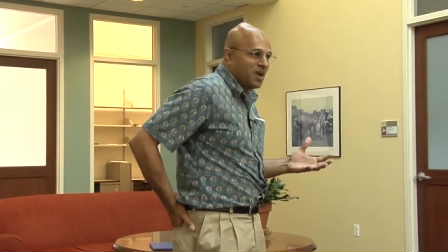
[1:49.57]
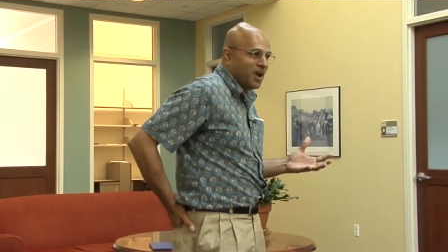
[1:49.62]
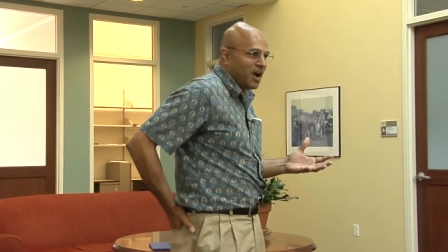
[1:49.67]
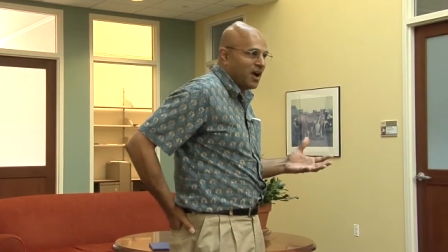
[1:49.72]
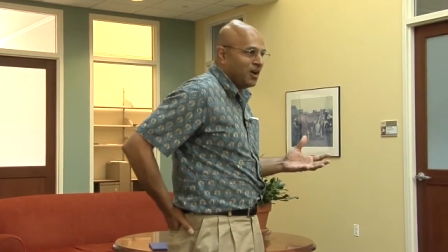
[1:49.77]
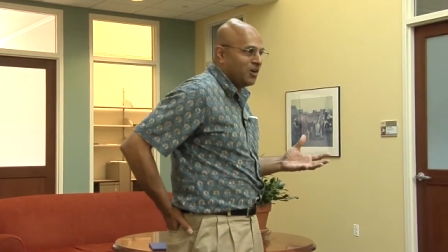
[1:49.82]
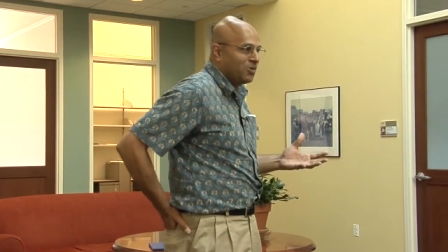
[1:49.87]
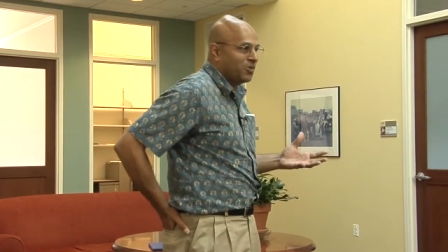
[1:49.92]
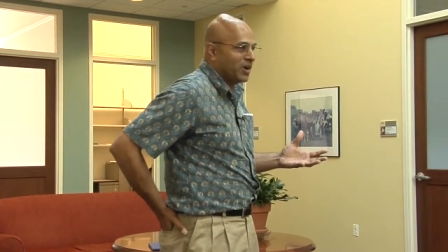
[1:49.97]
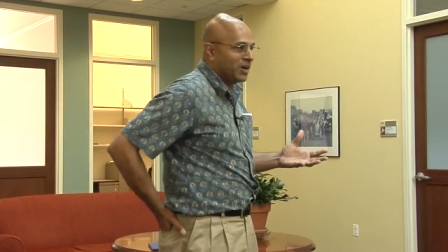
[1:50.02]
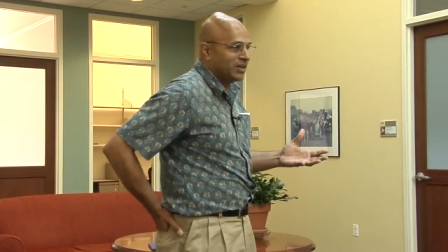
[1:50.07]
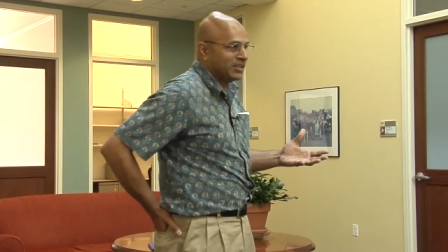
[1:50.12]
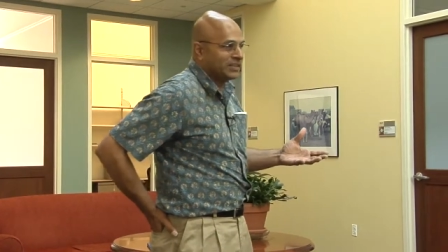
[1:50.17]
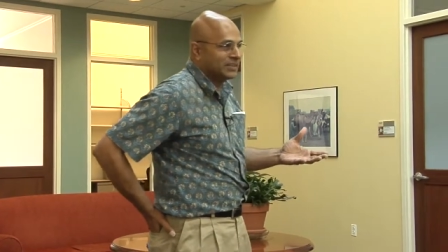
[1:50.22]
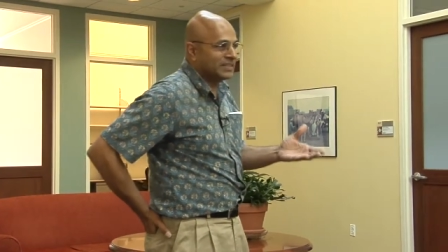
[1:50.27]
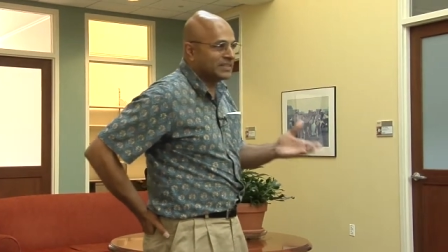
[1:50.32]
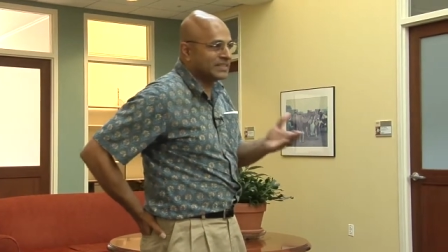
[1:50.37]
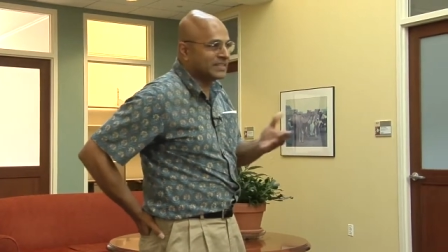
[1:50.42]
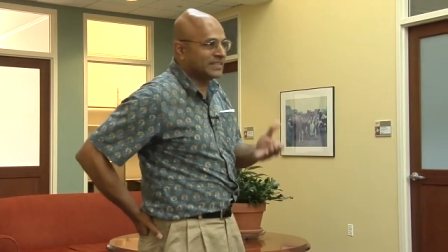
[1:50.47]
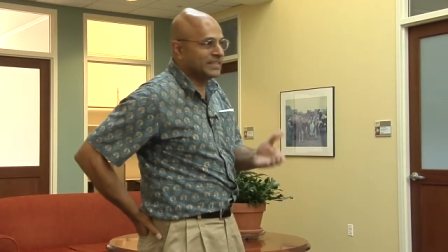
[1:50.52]
how I
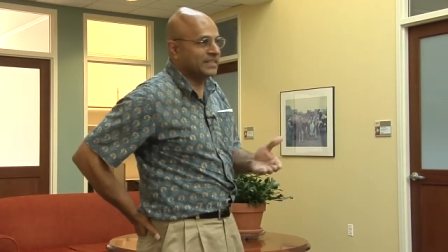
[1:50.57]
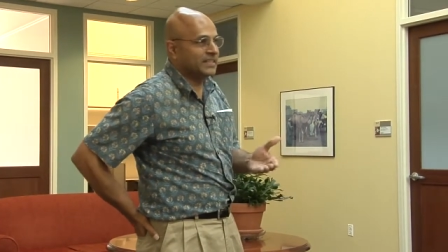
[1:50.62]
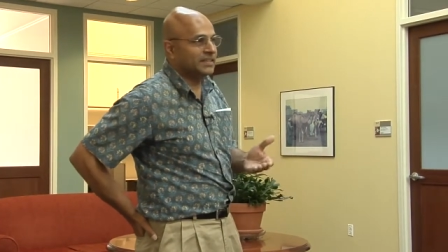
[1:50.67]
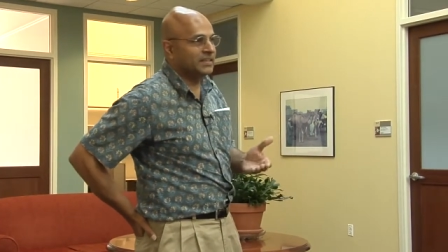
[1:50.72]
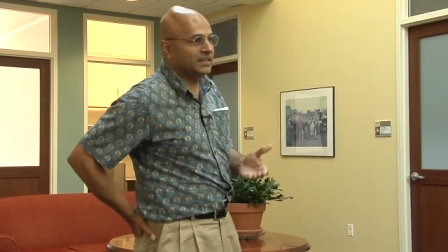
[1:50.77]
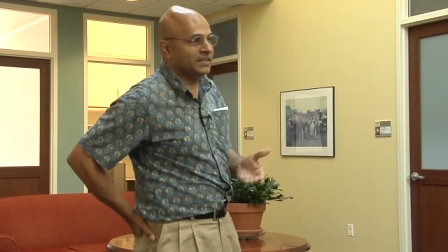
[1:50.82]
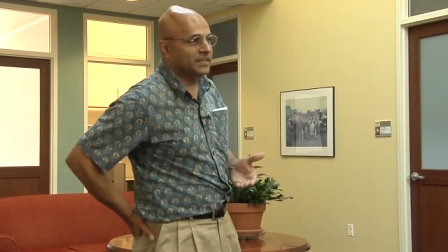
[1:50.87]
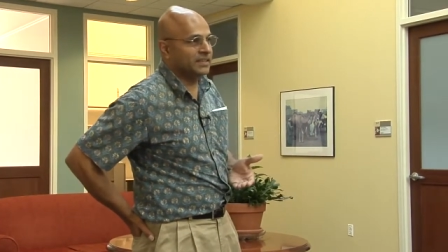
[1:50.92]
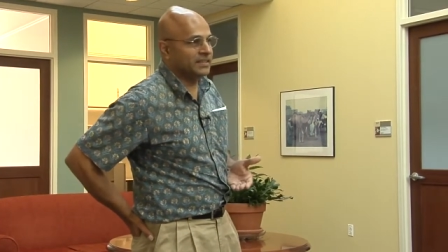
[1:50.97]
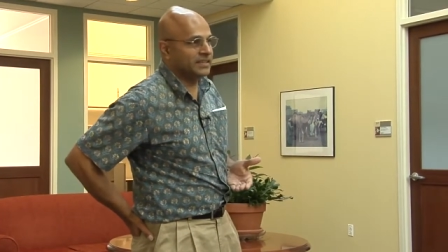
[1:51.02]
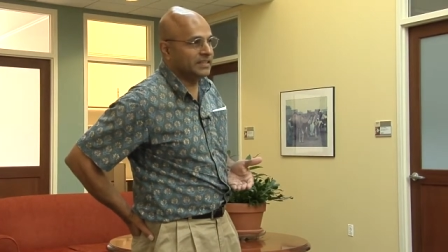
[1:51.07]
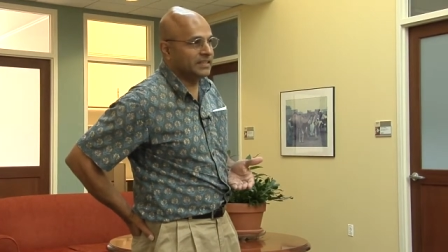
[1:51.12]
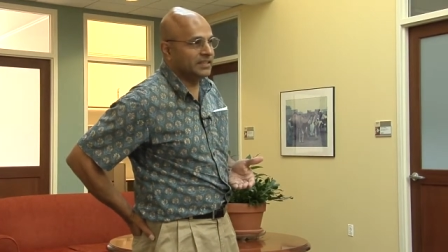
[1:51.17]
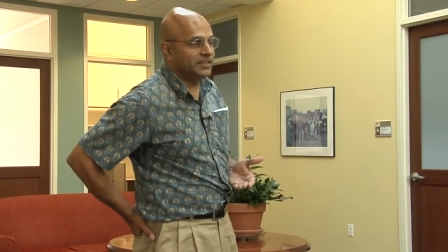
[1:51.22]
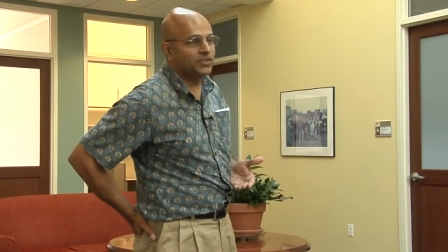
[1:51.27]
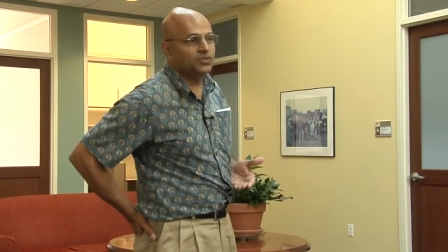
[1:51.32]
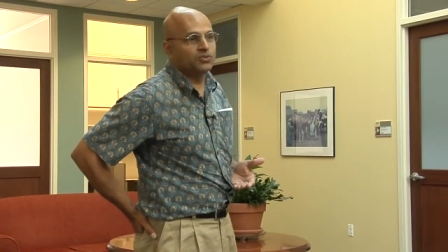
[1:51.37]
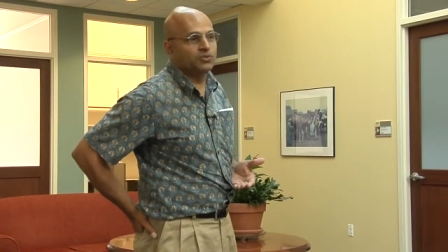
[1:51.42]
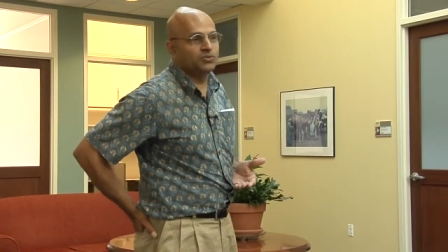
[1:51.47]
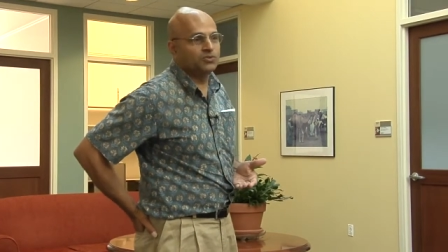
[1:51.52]
see the
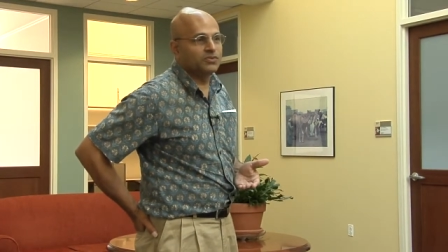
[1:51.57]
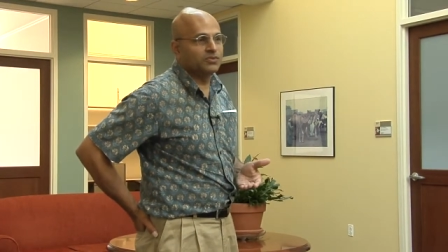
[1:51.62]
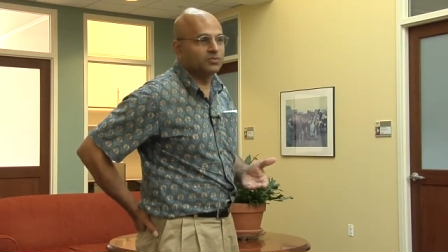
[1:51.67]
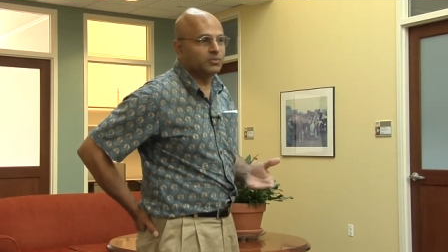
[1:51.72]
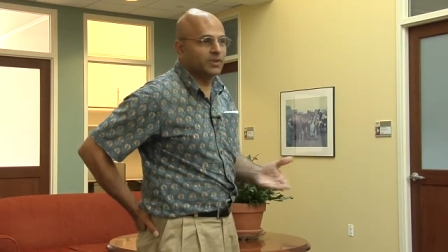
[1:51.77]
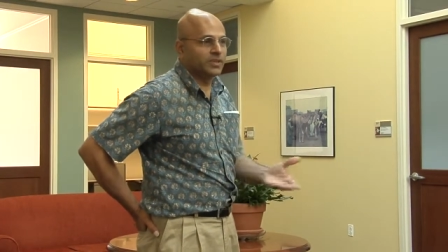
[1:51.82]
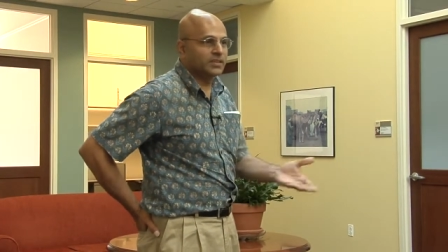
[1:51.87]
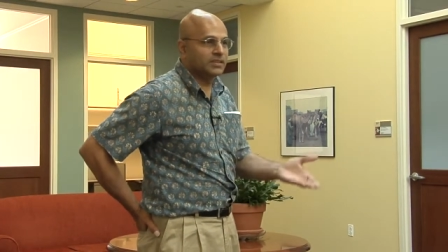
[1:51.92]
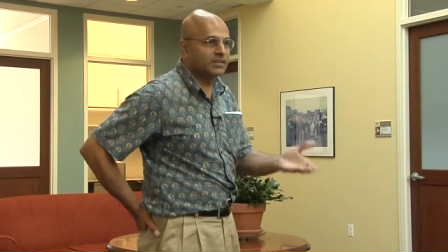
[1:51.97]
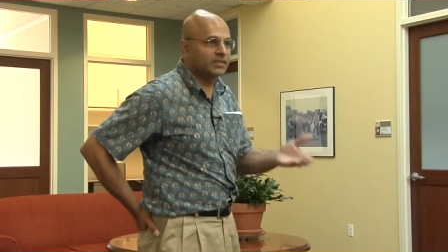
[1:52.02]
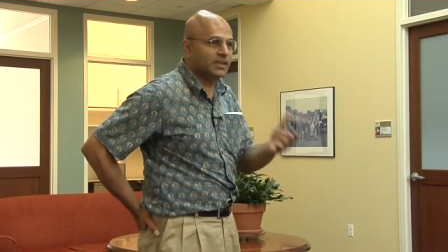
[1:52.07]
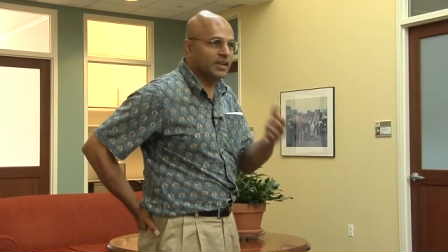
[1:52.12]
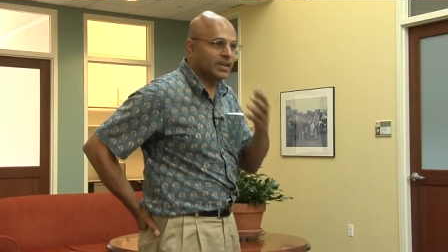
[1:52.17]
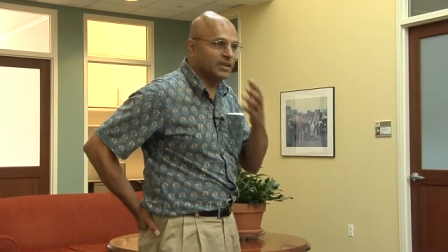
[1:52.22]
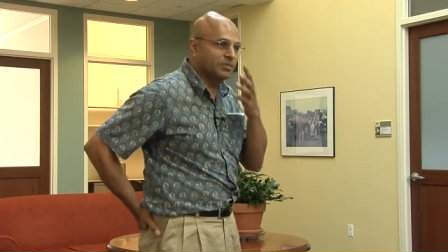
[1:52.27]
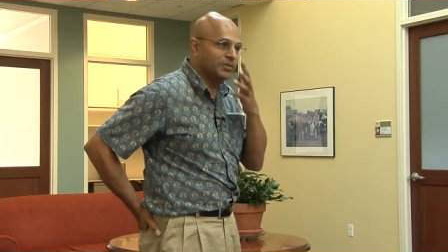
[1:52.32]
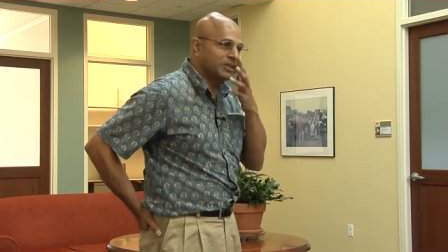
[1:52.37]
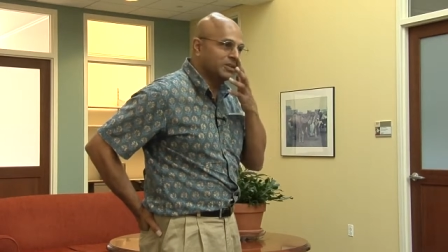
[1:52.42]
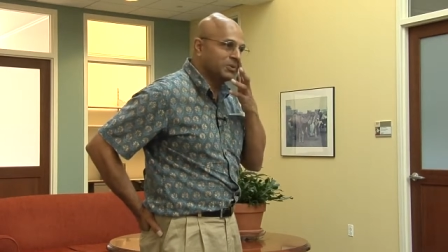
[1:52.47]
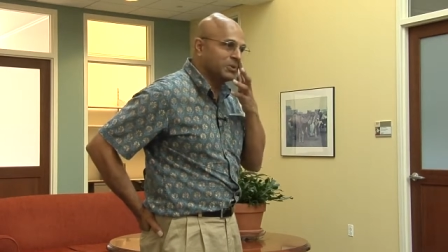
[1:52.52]
issues which
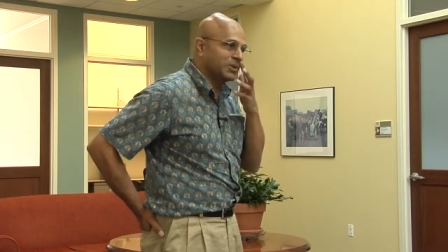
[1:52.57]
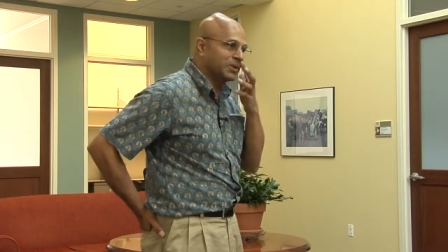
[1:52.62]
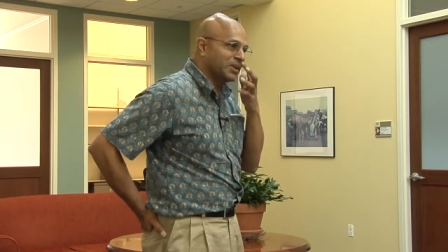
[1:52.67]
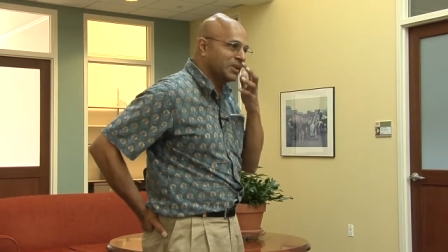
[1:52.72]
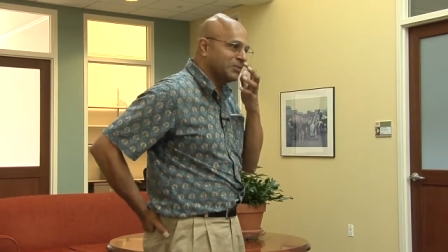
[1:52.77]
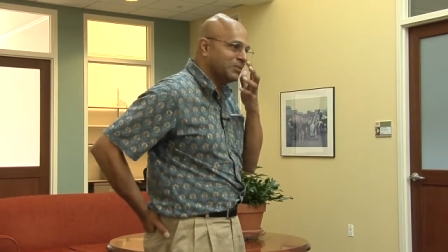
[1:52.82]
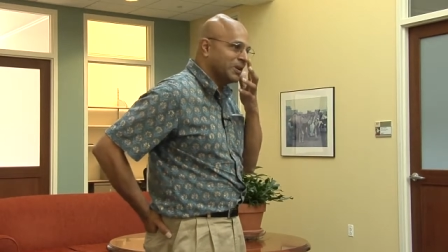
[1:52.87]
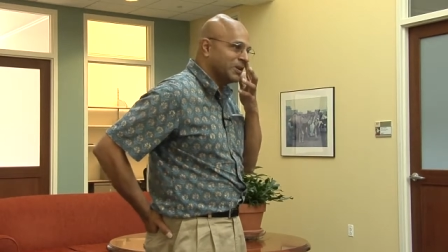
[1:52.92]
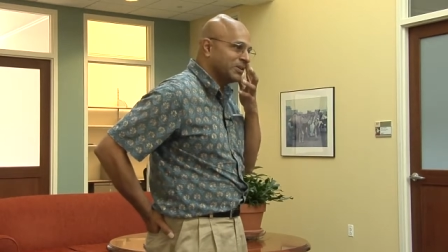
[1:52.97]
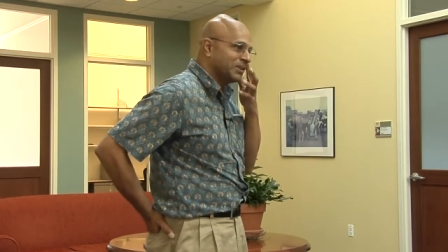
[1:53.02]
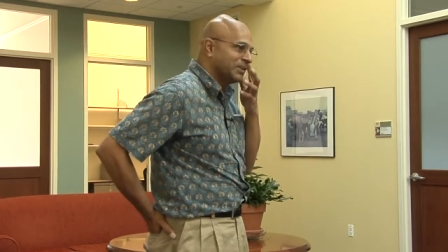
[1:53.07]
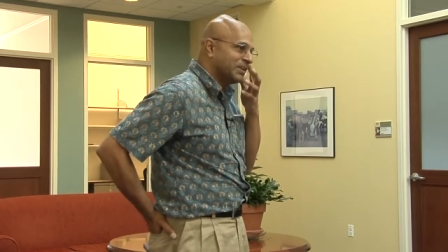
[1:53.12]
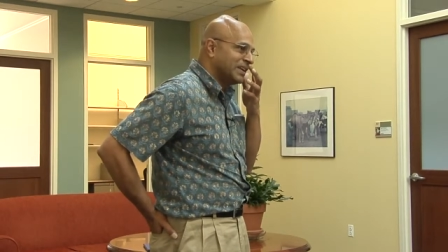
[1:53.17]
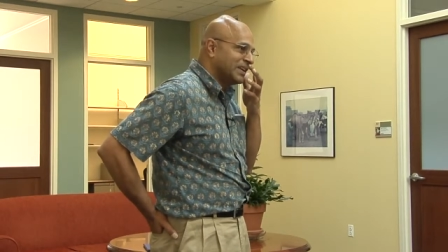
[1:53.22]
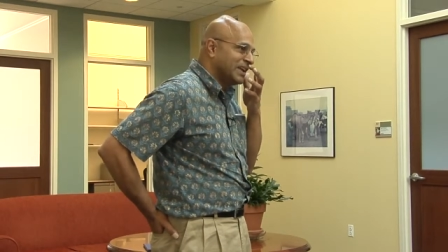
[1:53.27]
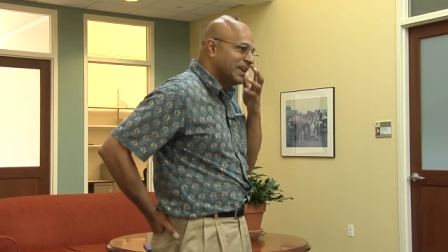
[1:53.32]
I'll be talking about.